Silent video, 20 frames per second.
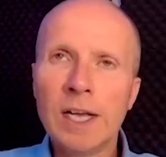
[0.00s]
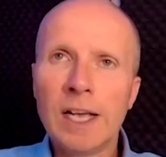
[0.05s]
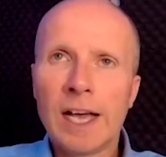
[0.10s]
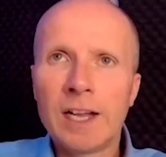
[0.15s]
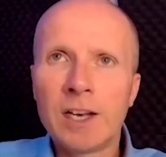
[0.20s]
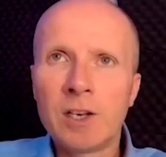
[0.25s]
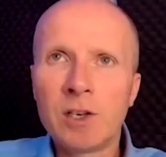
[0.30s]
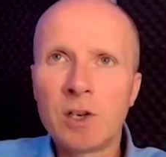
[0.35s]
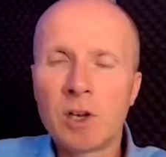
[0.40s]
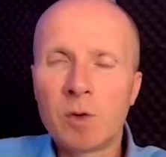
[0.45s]

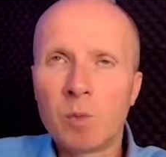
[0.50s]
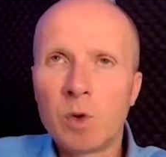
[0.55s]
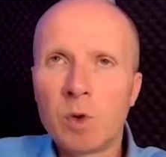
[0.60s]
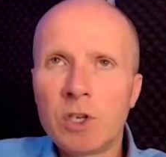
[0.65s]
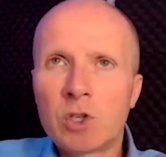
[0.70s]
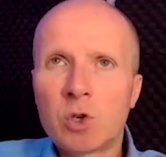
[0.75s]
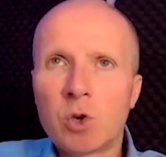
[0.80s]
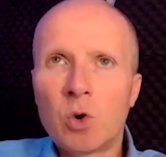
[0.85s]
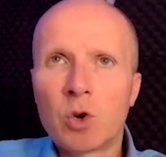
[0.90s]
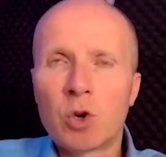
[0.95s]
And we
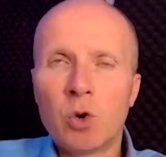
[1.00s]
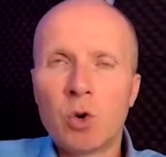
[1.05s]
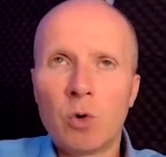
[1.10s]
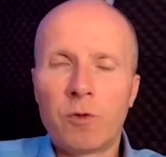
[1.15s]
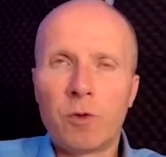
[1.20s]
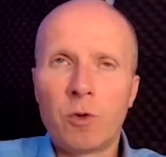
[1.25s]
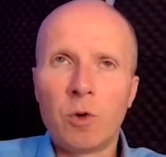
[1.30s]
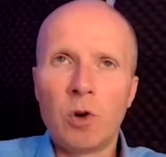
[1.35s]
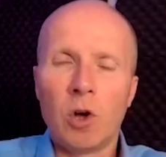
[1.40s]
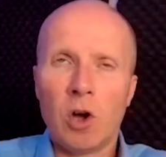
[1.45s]
talk an
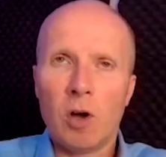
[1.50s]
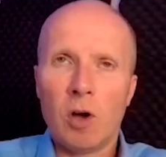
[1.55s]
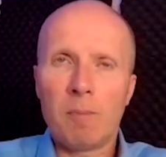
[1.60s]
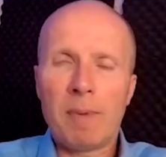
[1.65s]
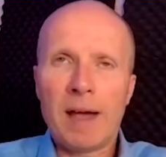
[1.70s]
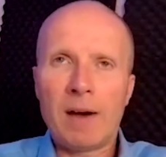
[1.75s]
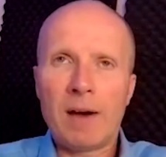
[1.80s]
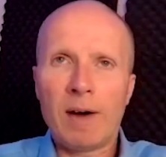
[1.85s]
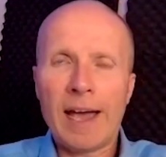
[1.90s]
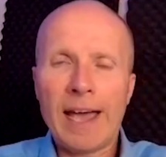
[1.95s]
awful lot
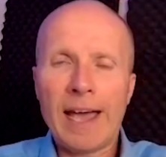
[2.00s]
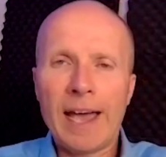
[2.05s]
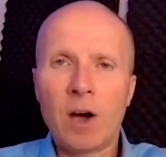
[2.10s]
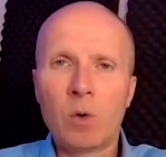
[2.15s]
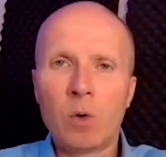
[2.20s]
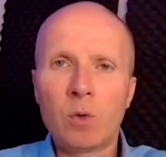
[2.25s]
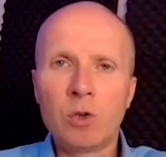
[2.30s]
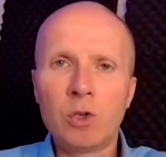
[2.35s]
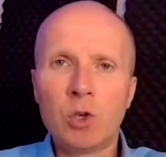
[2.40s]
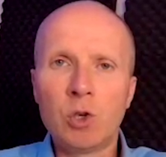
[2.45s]
about
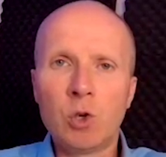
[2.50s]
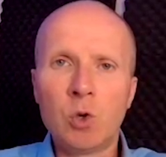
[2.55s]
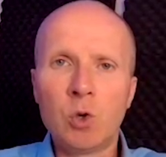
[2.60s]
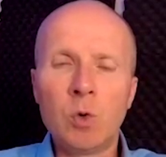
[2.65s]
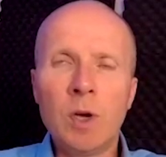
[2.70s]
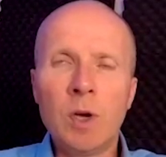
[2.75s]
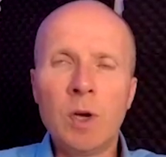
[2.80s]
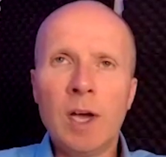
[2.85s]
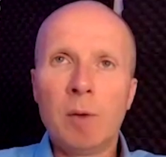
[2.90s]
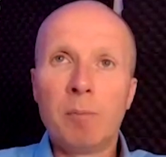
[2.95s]
how
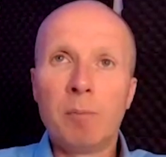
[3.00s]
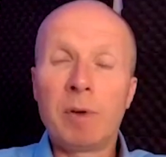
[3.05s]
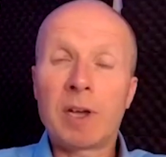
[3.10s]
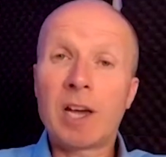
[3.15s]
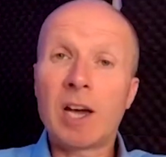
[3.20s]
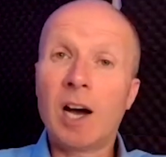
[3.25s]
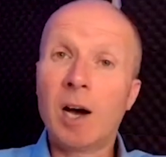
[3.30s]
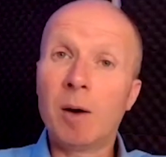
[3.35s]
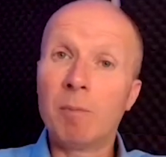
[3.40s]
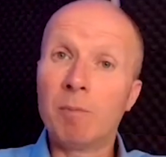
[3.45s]
you
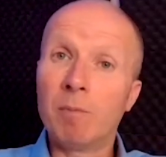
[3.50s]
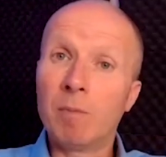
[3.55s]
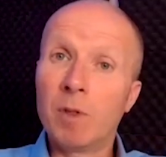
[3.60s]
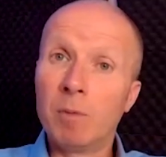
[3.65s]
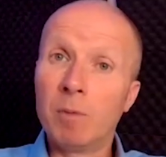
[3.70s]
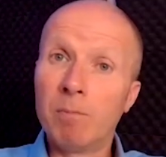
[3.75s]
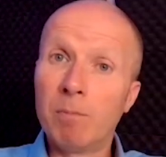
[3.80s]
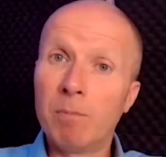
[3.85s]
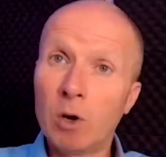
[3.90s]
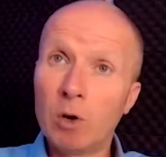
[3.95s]
become the
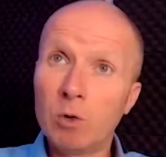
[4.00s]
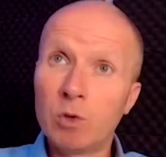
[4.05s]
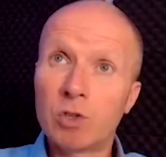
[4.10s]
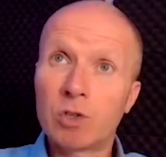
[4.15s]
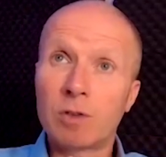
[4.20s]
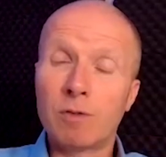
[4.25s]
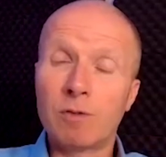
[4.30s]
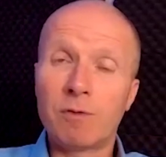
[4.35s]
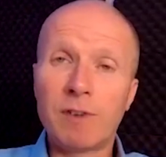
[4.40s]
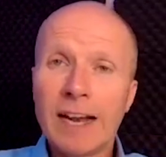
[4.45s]

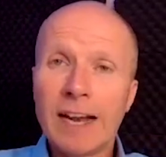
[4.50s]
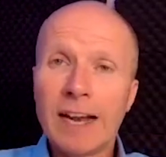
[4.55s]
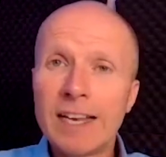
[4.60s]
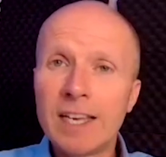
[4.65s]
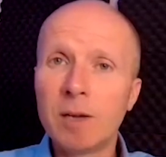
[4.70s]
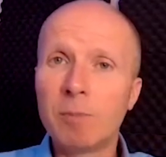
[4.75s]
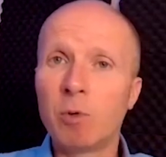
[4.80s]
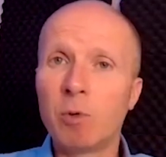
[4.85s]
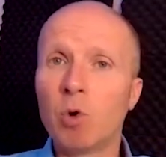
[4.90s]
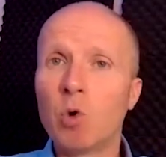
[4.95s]
most
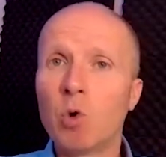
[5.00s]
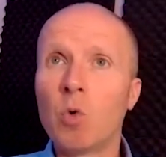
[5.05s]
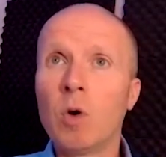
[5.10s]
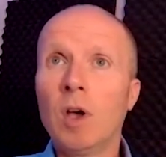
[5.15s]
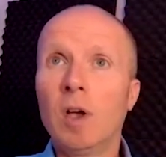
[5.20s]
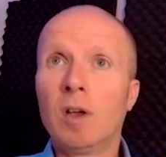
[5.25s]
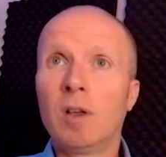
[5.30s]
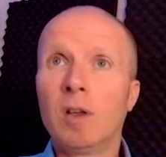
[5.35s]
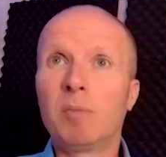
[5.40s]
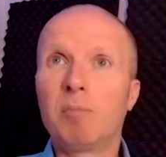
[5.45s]
valuable
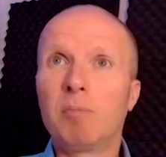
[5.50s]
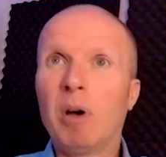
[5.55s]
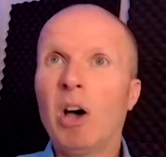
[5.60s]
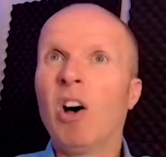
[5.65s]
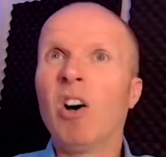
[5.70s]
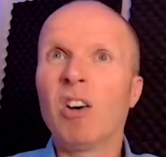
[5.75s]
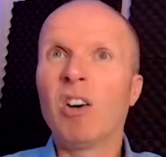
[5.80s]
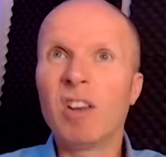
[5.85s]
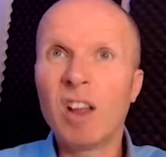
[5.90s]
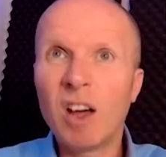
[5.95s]

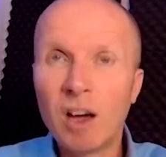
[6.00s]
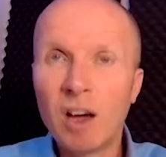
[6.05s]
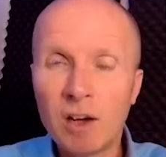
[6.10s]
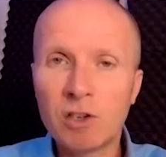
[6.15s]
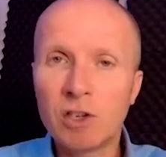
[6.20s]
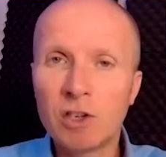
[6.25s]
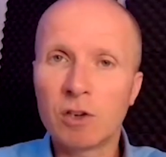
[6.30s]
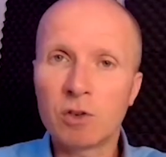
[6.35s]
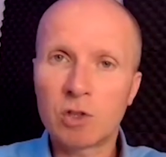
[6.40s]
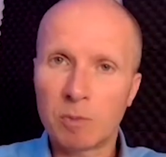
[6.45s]
partner,
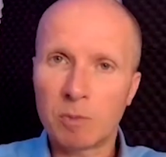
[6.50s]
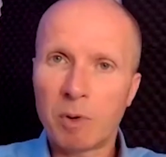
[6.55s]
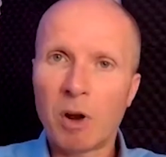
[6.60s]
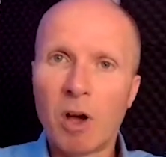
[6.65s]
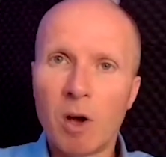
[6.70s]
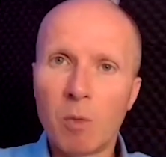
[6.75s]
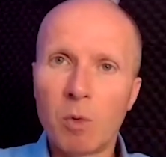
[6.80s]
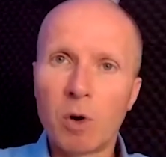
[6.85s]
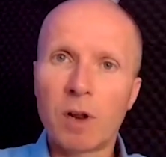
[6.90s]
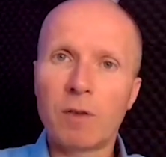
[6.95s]

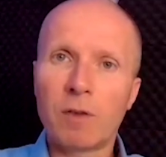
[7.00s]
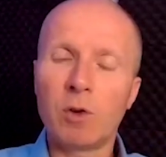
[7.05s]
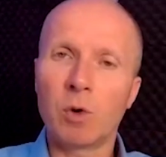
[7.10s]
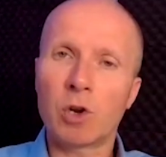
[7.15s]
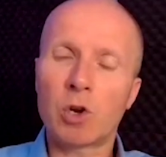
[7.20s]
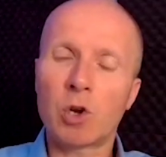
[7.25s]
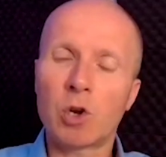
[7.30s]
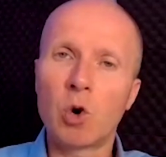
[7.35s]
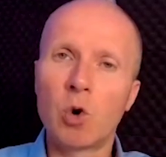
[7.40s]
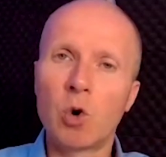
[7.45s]
supplier, whatever you
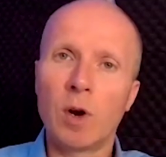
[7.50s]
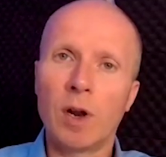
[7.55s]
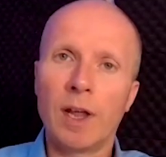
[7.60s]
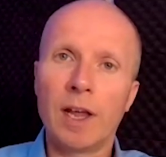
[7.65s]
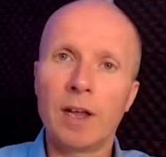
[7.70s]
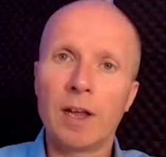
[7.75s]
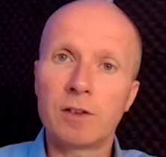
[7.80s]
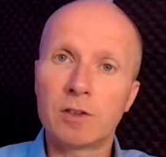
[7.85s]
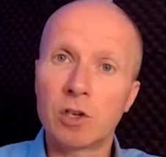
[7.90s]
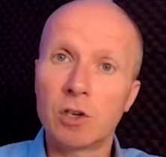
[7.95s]
want to call
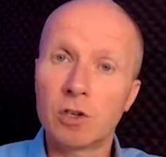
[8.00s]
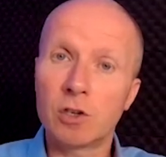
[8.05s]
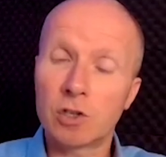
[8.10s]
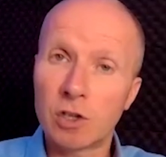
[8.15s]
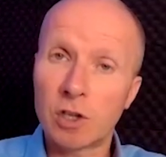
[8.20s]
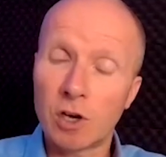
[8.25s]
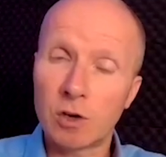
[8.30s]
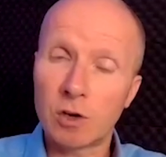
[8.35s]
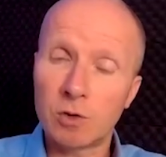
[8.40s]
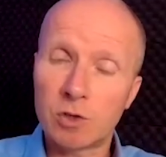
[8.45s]
it, to
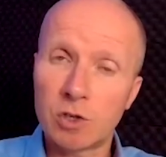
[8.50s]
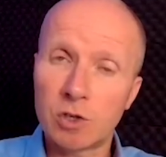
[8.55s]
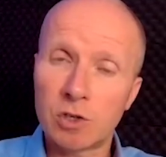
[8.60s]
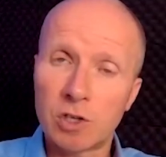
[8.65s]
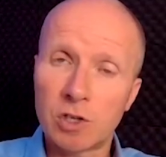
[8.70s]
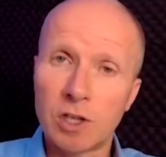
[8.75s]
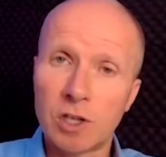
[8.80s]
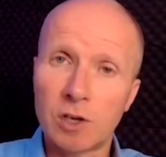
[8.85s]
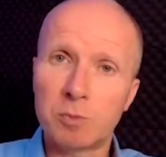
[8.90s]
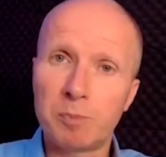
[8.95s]

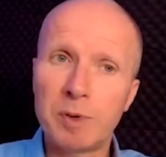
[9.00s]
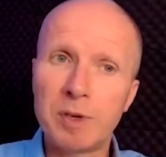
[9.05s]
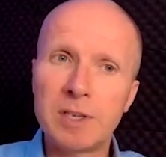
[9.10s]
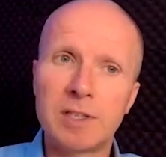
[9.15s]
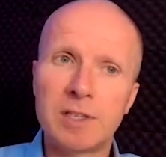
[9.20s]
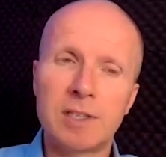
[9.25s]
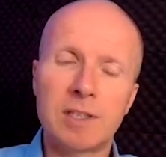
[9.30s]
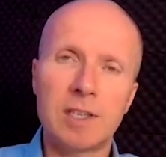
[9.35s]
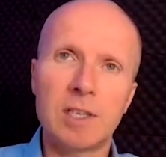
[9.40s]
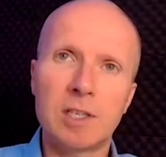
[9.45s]
those
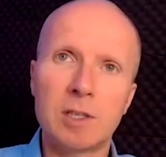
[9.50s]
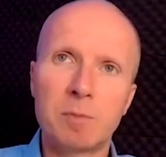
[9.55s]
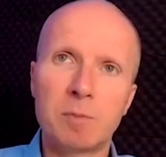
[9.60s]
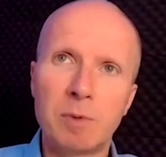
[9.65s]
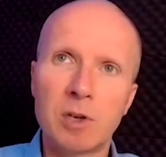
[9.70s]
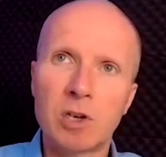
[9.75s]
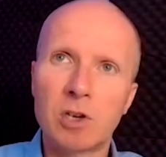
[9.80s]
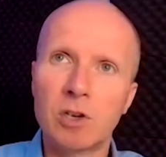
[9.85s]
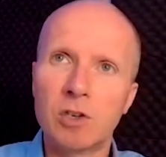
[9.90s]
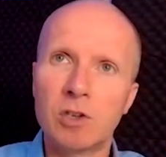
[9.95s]
businesses,
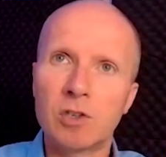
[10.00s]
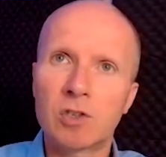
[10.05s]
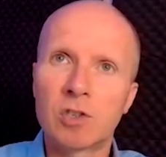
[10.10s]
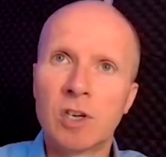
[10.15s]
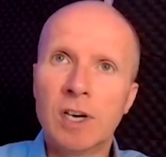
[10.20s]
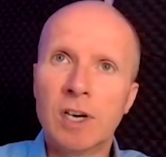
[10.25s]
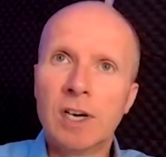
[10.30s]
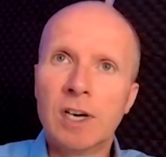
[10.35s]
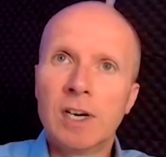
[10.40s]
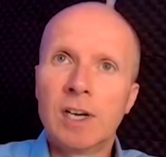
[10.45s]
because
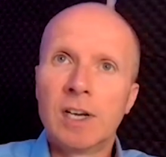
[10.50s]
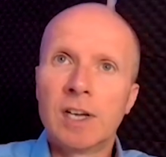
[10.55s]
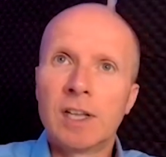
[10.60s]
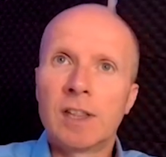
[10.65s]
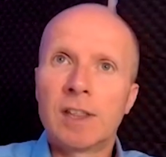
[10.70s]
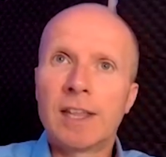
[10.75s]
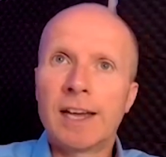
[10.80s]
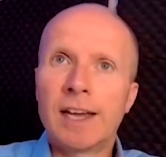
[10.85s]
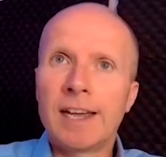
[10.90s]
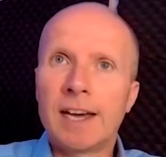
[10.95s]

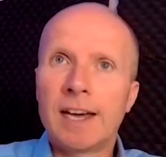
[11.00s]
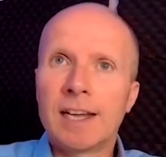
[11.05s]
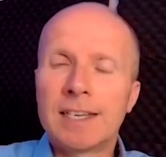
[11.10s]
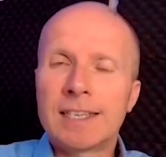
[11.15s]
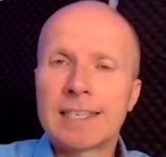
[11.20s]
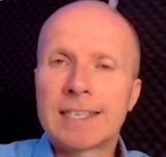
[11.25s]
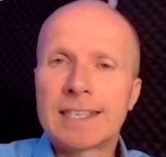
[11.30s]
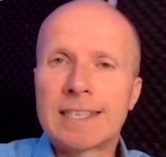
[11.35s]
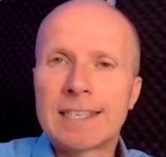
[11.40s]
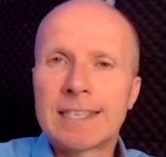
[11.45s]
they
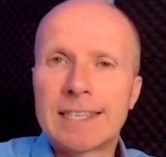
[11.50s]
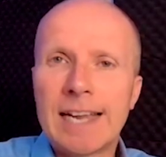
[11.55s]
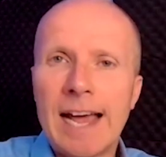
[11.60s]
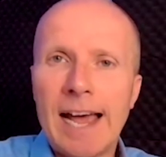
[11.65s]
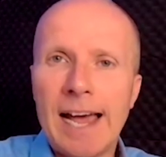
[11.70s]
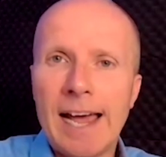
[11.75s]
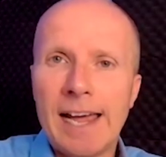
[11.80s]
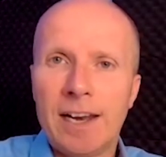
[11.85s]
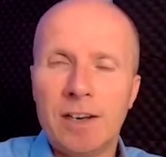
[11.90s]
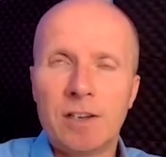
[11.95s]

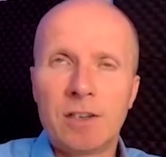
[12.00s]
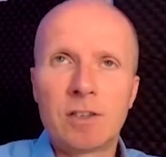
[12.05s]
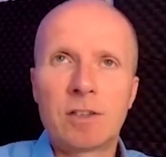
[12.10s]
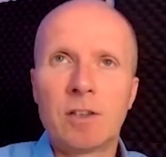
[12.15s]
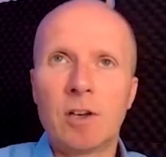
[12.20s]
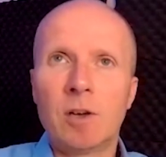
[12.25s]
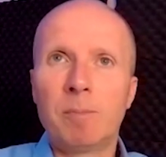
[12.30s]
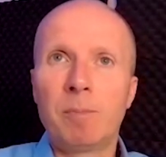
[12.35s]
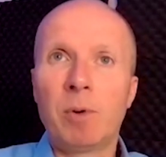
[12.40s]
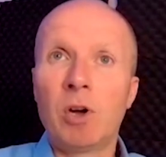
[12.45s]
understand
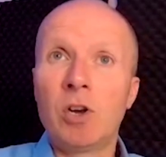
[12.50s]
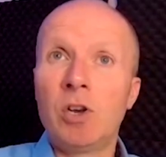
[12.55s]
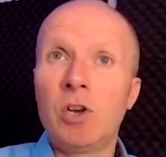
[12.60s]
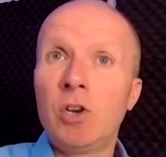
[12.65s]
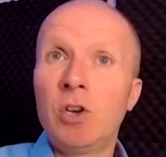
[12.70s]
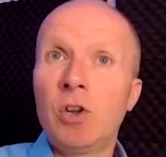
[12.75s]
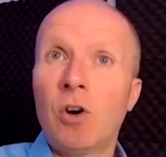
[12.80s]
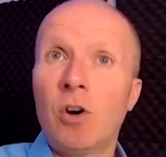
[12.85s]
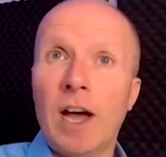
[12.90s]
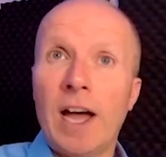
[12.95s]
that by
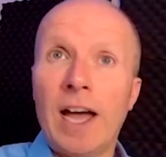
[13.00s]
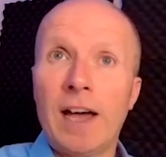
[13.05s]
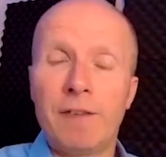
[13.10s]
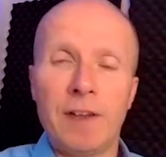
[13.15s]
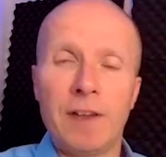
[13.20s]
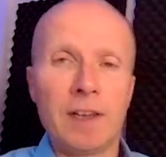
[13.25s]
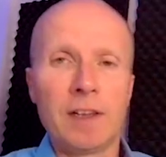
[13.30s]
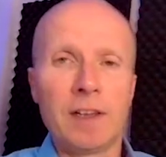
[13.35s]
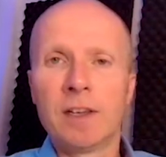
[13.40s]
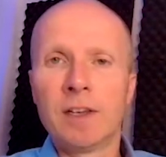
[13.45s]
not
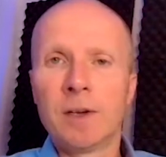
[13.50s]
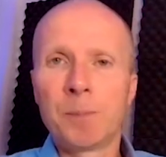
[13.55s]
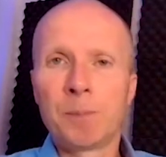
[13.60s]
having